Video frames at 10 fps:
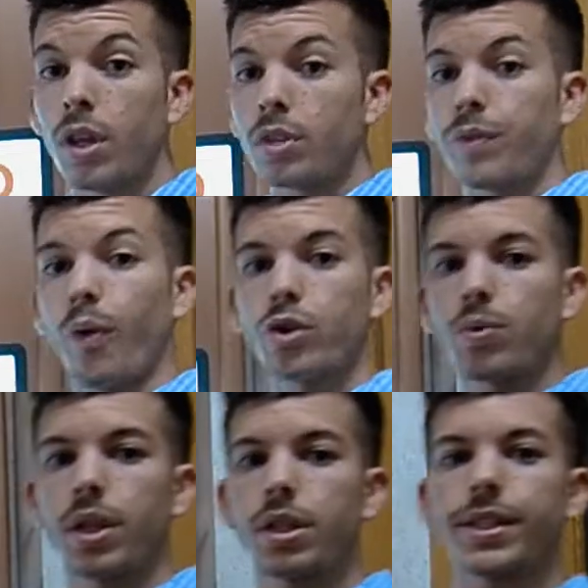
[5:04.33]
The first
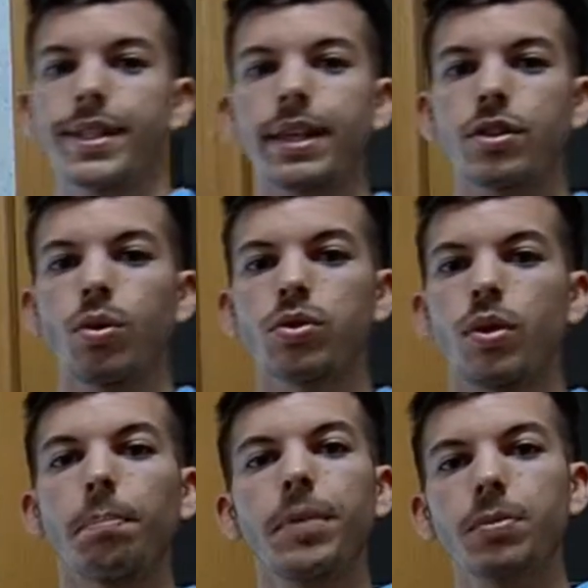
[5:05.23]
one states also a
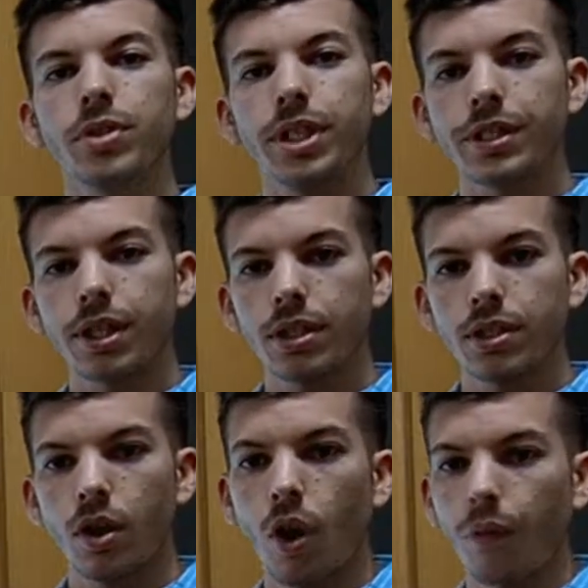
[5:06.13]
minimum distance
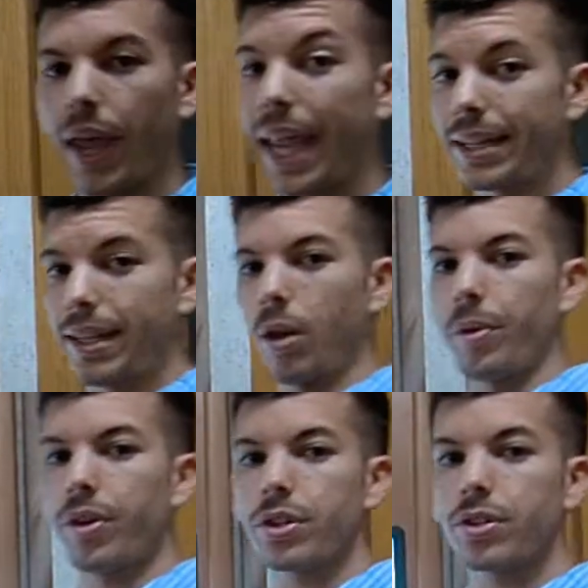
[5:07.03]
of 8
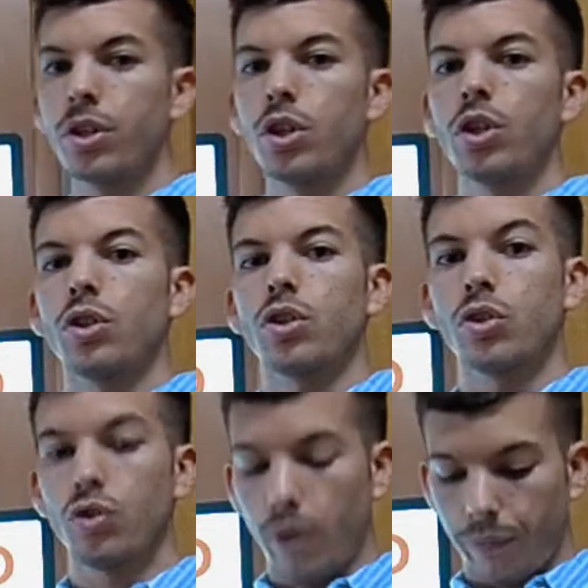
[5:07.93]
kilometers
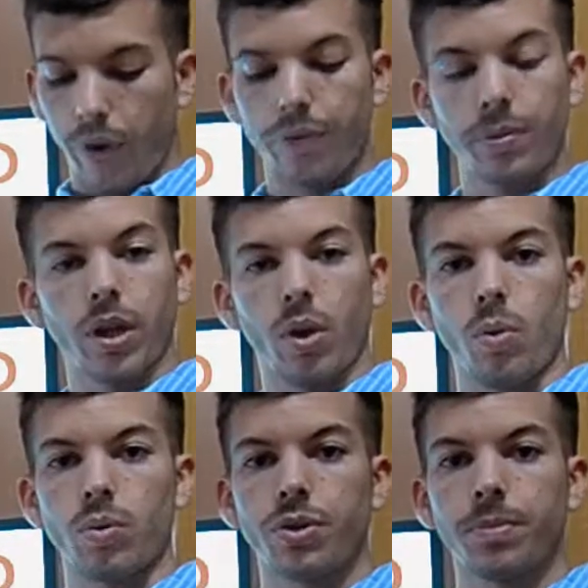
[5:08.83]
far from the
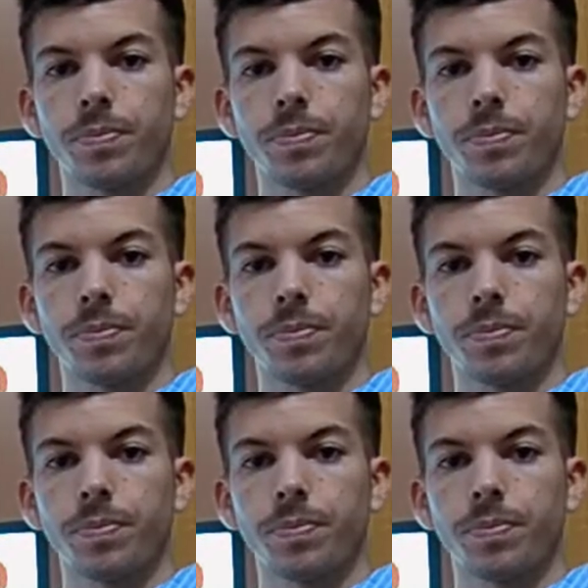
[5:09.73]
coast.